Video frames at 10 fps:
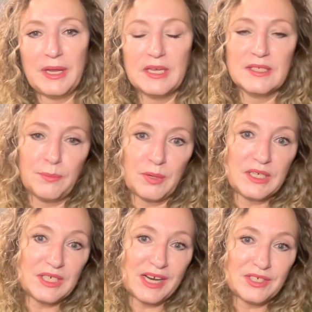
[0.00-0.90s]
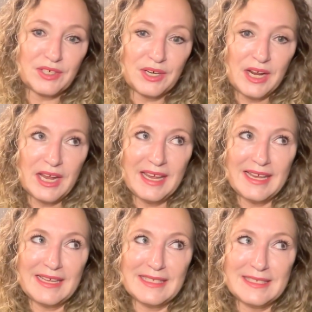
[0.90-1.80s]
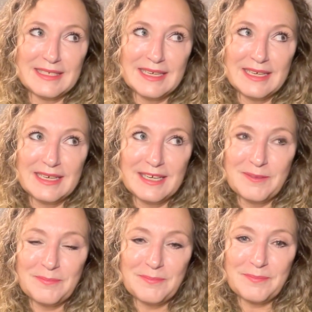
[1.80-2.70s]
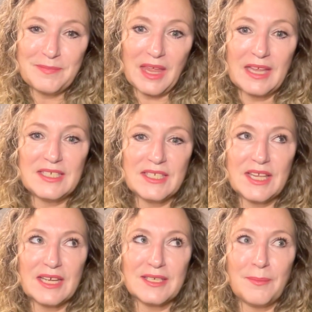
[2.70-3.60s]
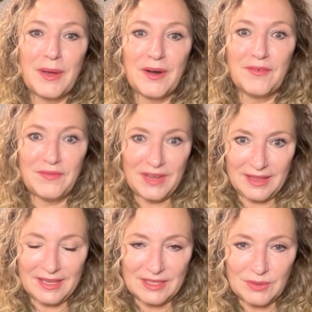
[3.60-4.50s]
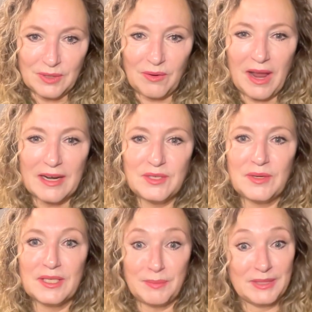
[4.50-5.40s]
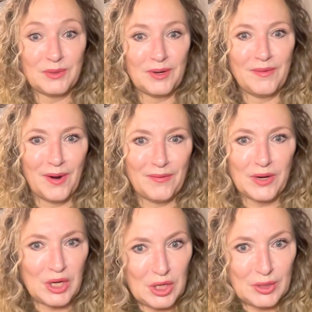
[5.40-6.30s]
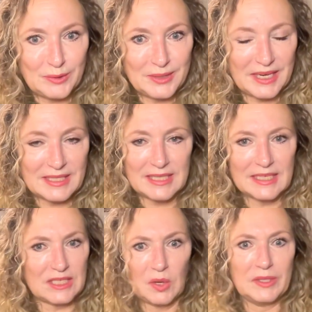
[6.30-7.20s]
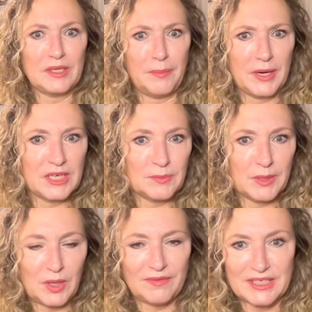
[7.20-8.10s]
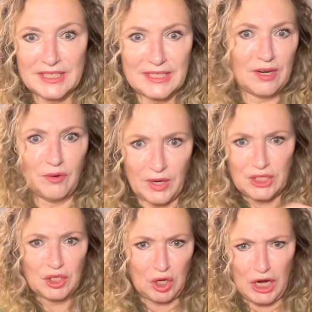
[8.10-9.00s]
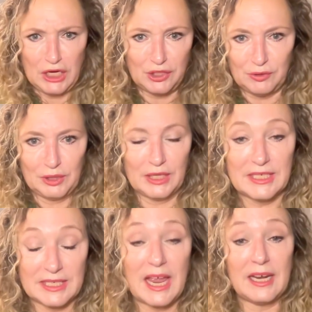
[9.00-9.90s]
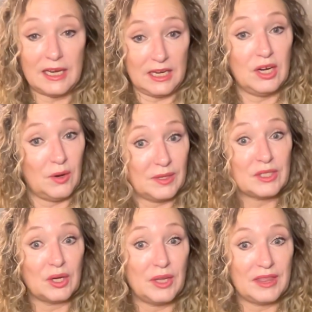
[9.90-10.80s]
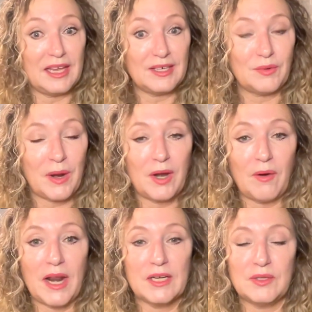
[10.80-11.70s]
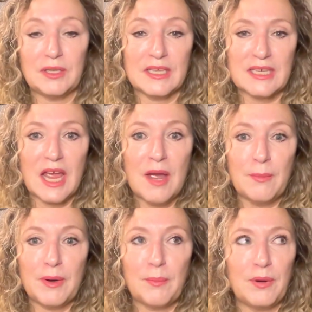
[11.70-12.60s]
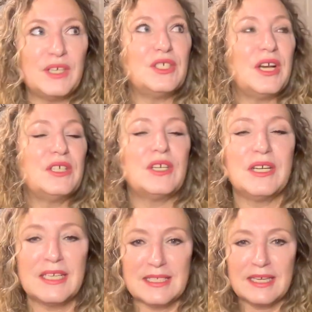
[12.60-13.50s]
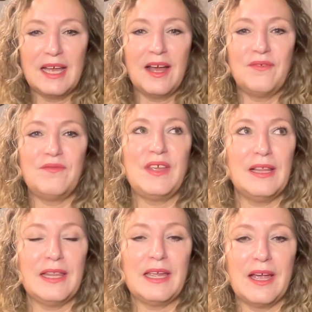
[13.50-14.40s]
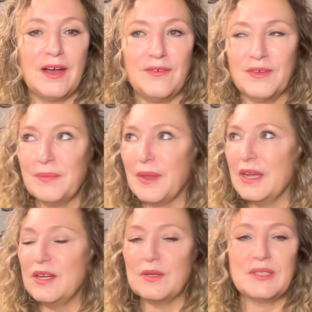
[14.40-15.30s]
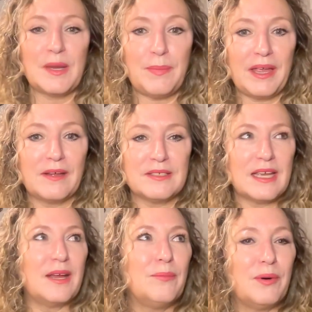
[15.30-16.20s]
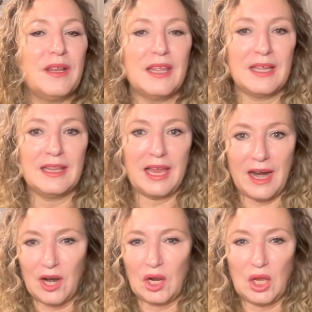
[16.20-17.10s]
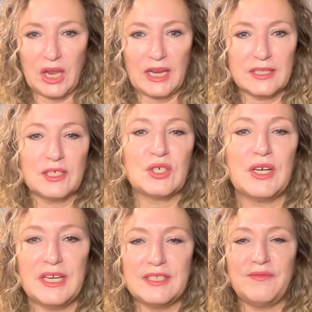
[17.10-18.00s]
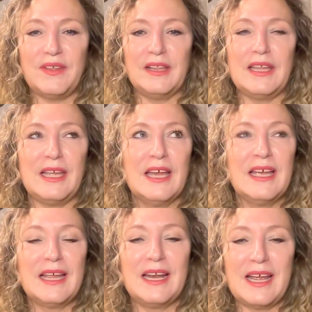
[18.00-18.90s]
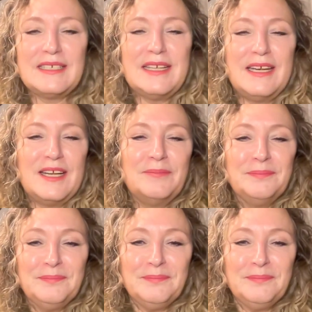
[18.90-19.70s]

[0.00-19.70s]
because appreciation is it just has a better feeling to it. Gratitude has been sort of overused as this, oh, it's a punishment. You have to sit down and write your gratitude list. And, you know, it's a good thing to write a gratitude list. But appreciation is a feeling of, you know, stepping outside, breathing in the air, looking at the trees, feeling connected and.